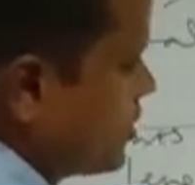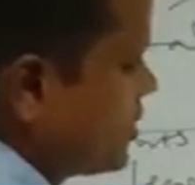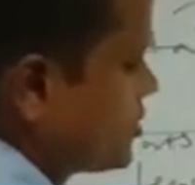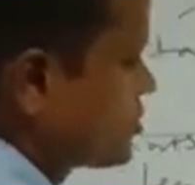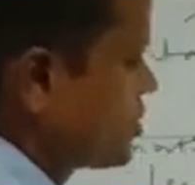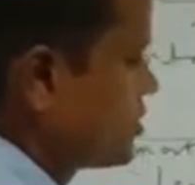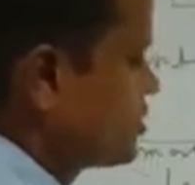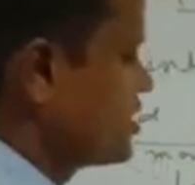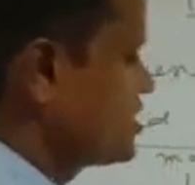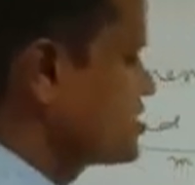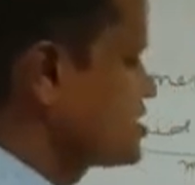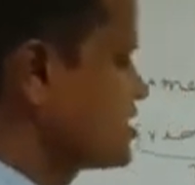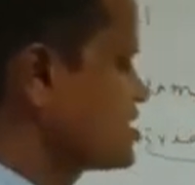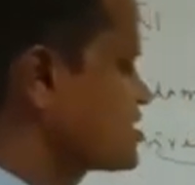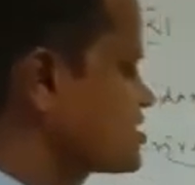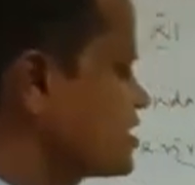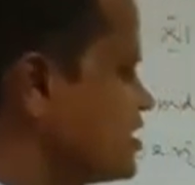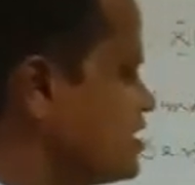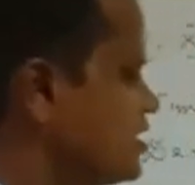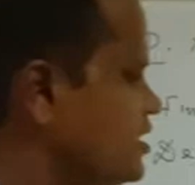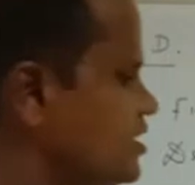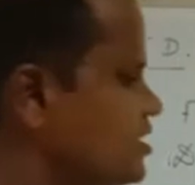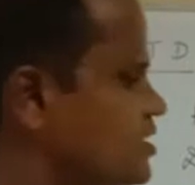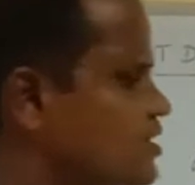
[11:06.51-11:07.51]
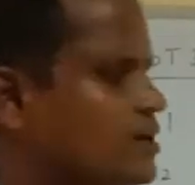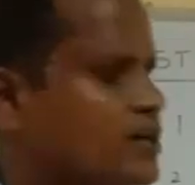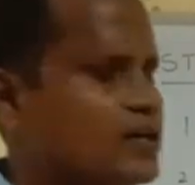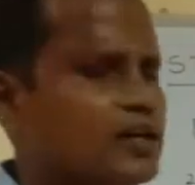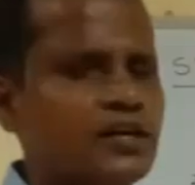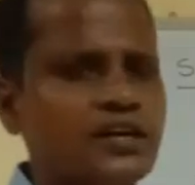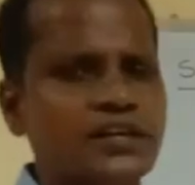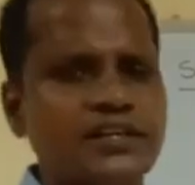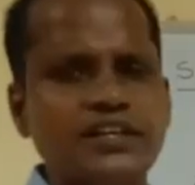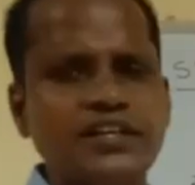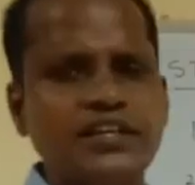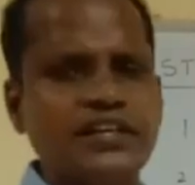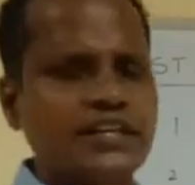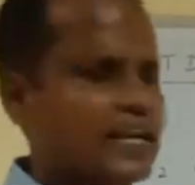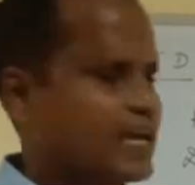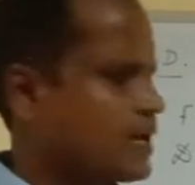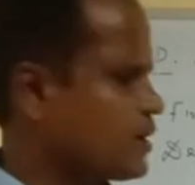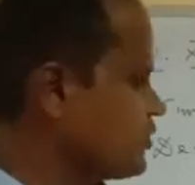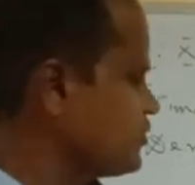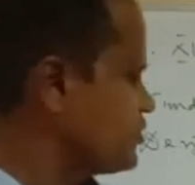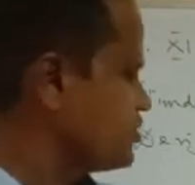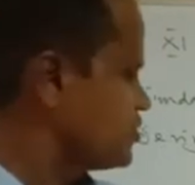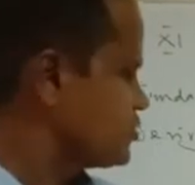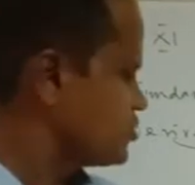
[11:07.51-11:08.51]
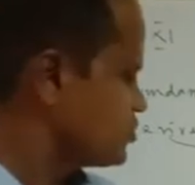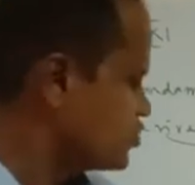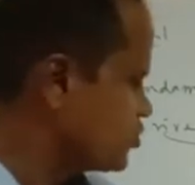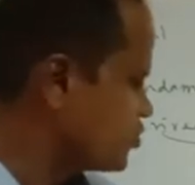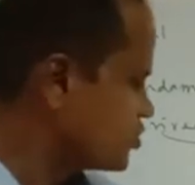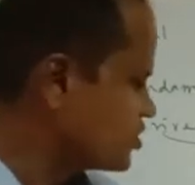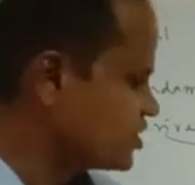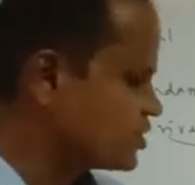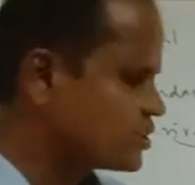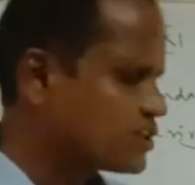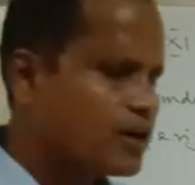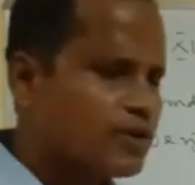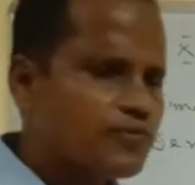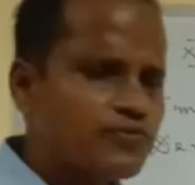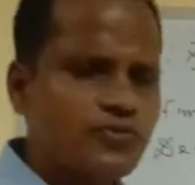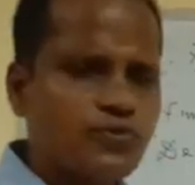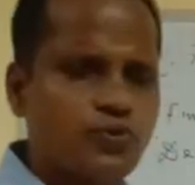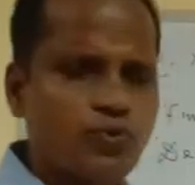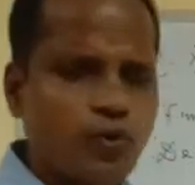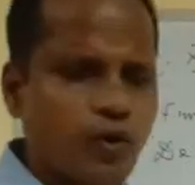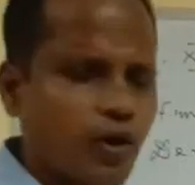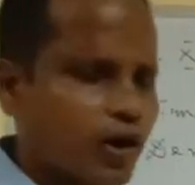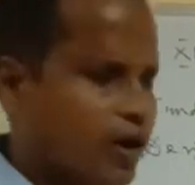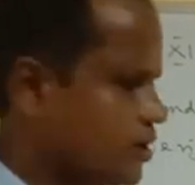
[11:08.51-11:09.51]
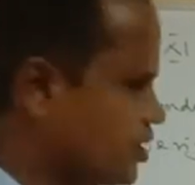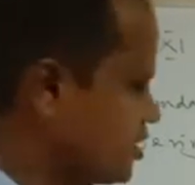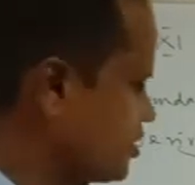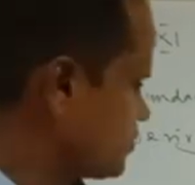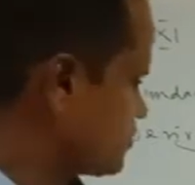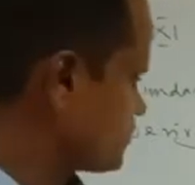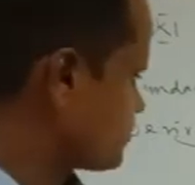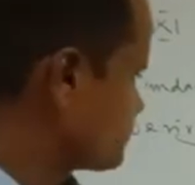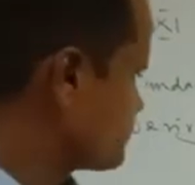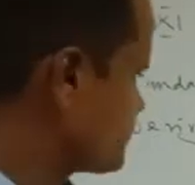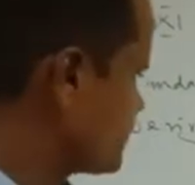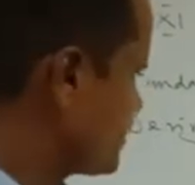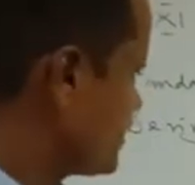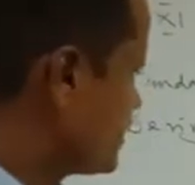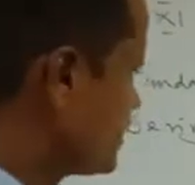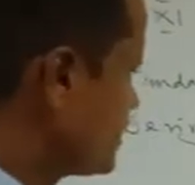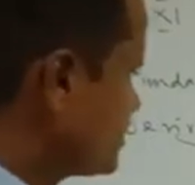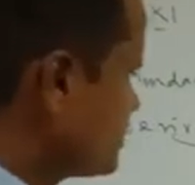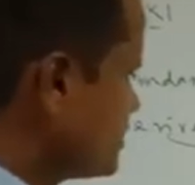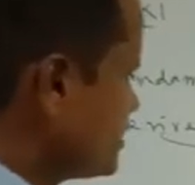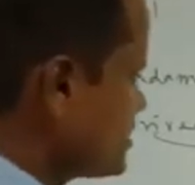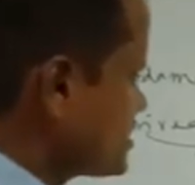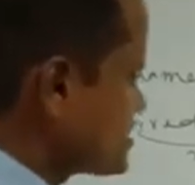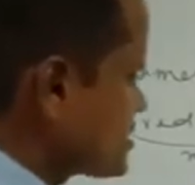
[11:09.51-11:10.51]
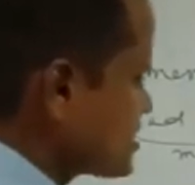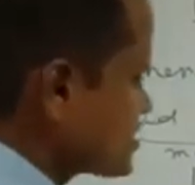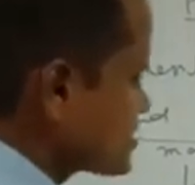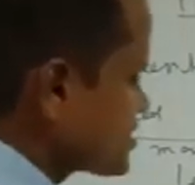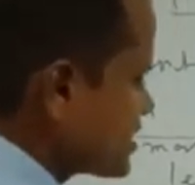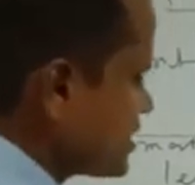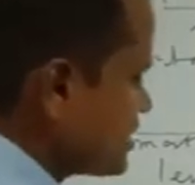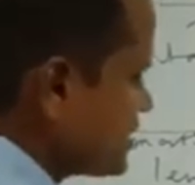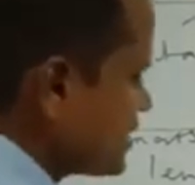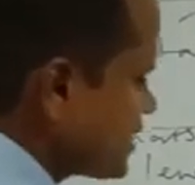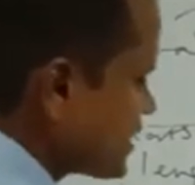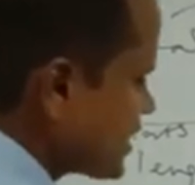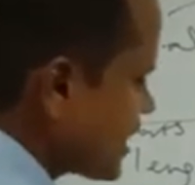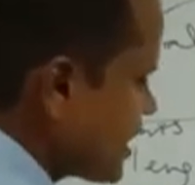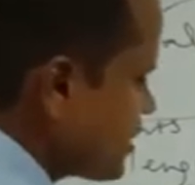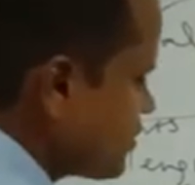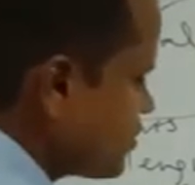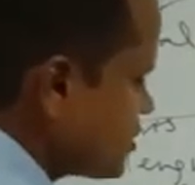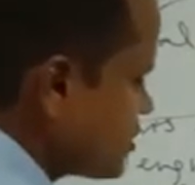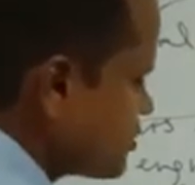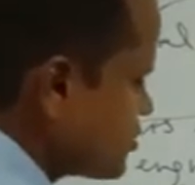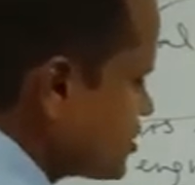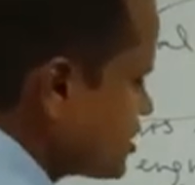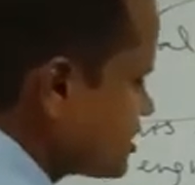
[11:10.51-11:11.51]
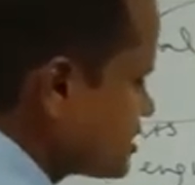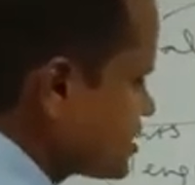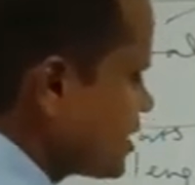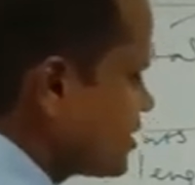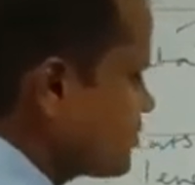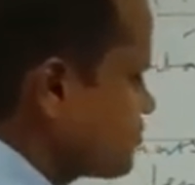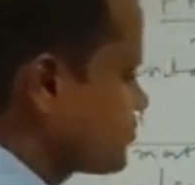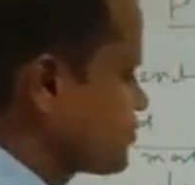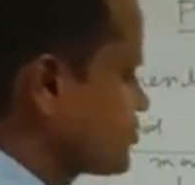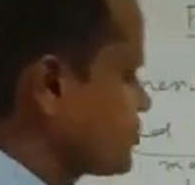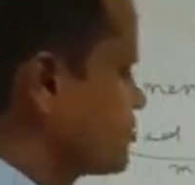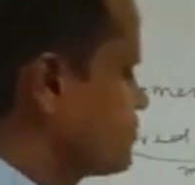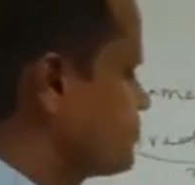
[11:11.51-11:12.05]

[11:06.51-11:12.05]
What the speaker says: So this is the derived unit of volume. This is the derived unit of